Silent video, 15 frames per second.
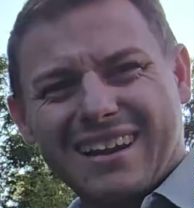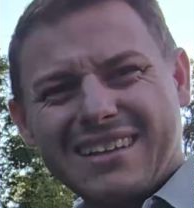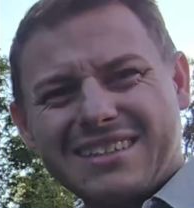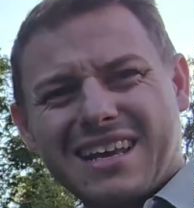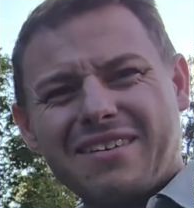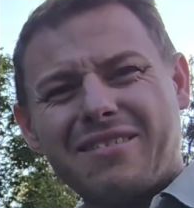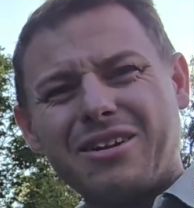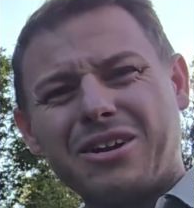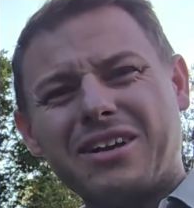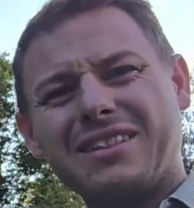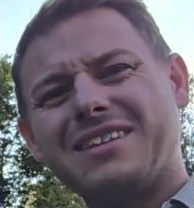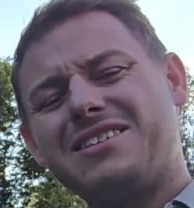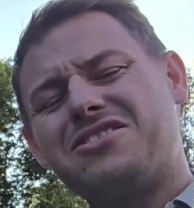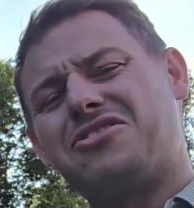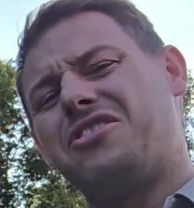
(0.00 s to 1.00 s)
Let's have a look at
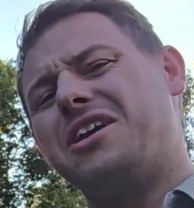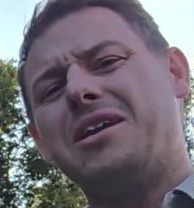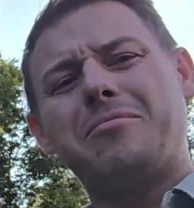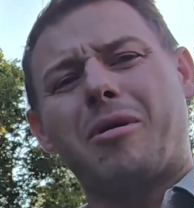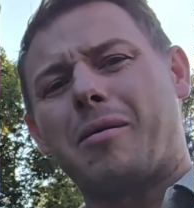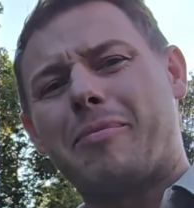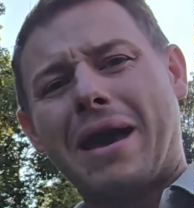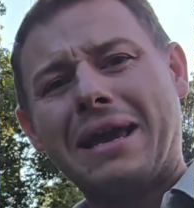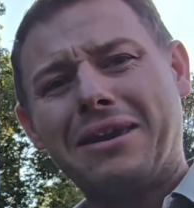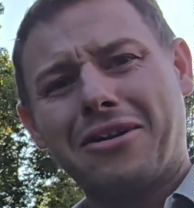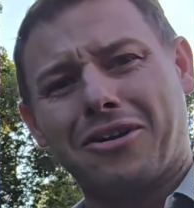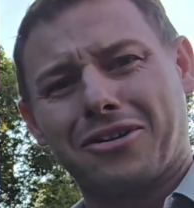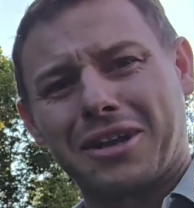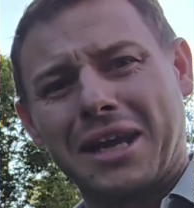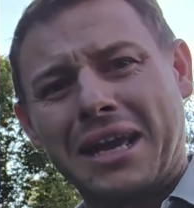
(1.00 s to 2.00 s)
this tree in my
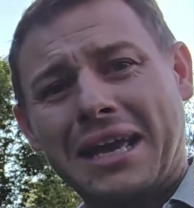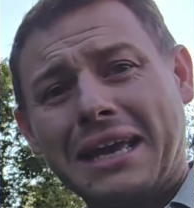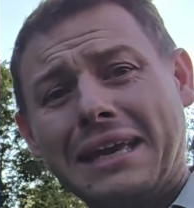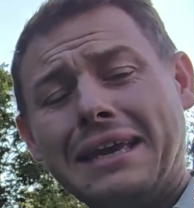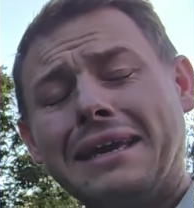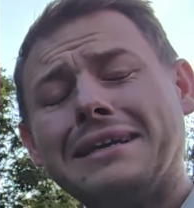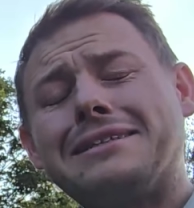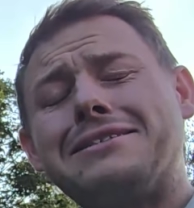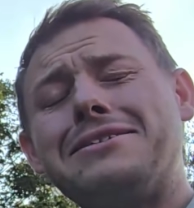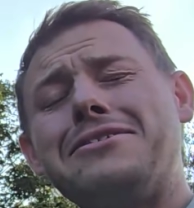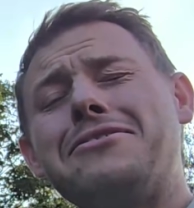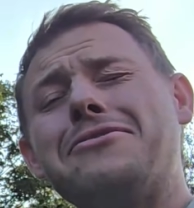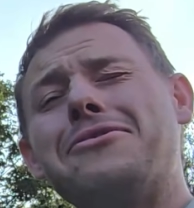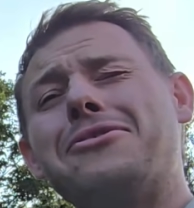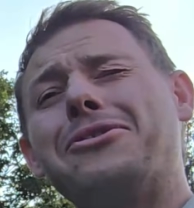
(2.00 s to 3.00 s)
backyard. It's
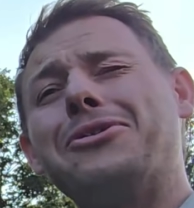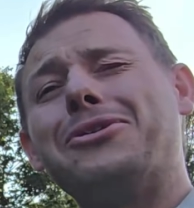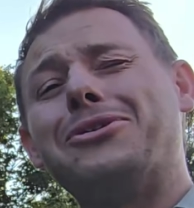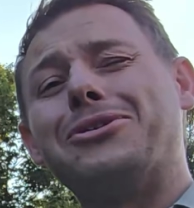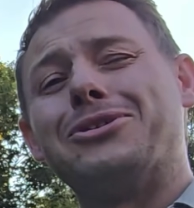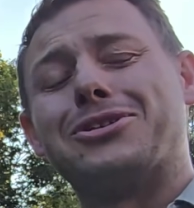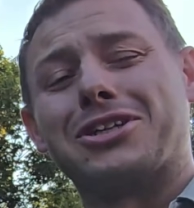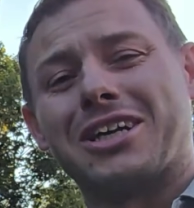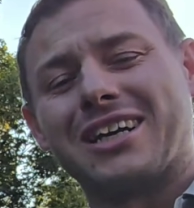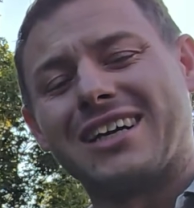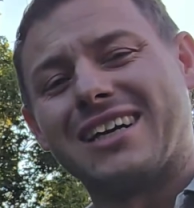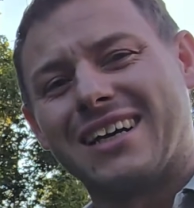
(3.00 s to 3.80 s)
huge.